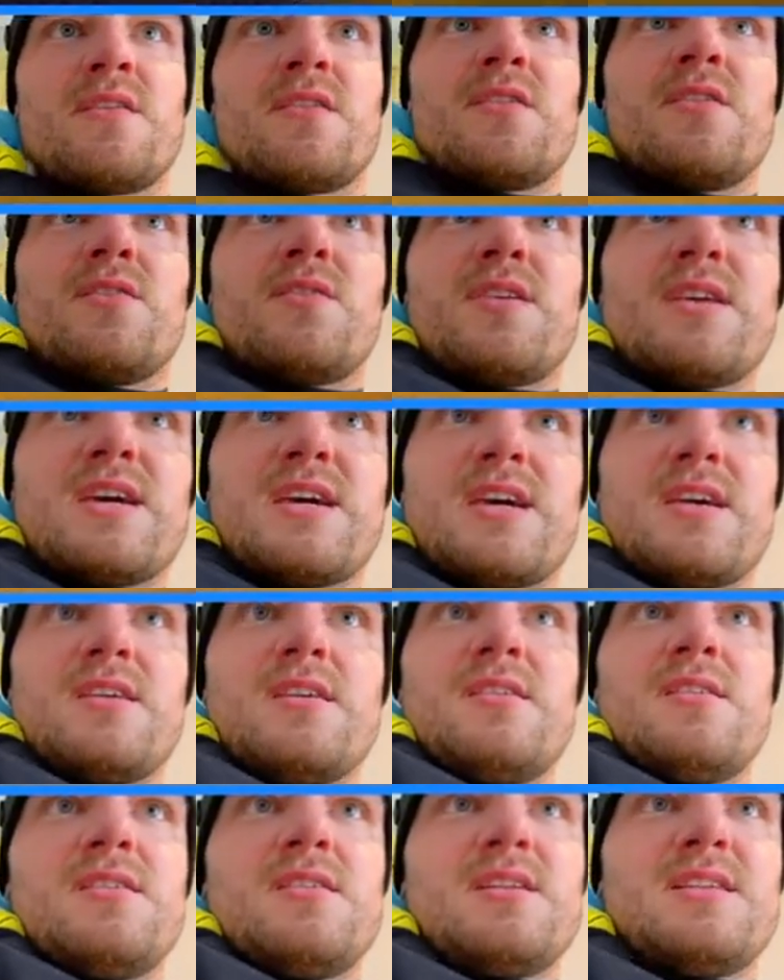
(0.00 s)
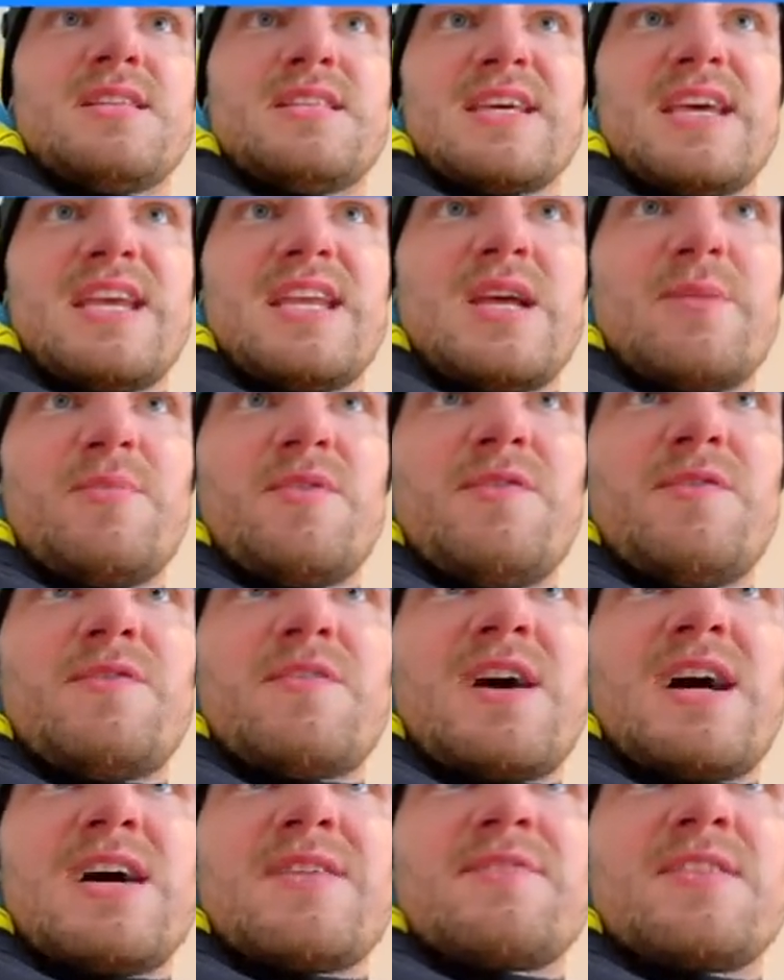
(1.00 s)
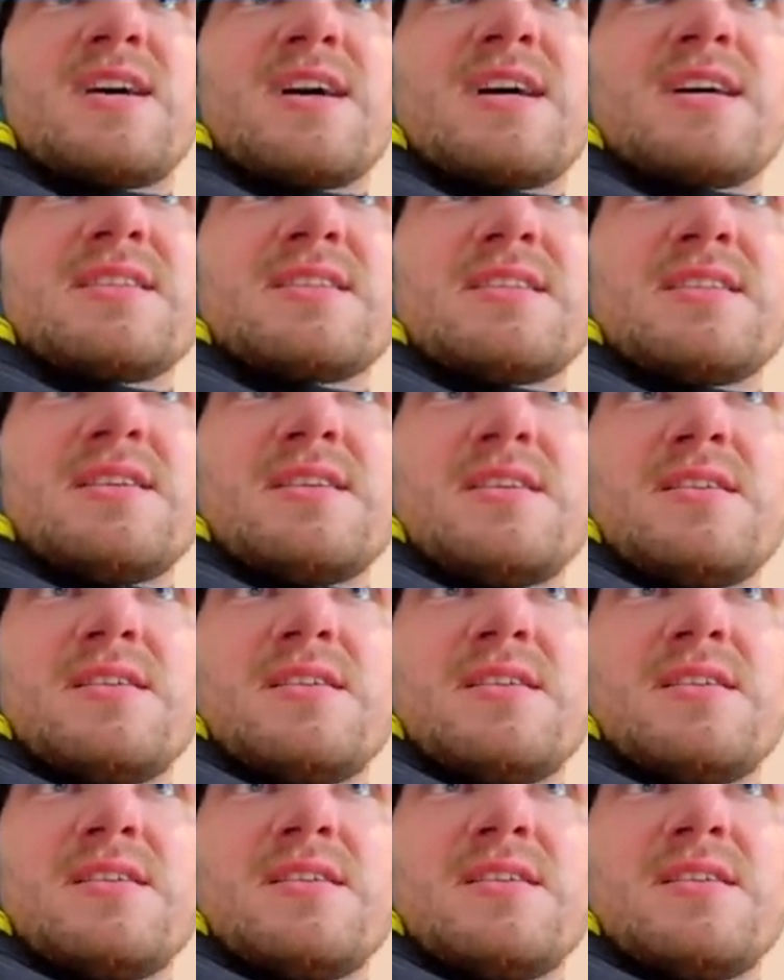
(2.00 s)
Okay, day number five, guys.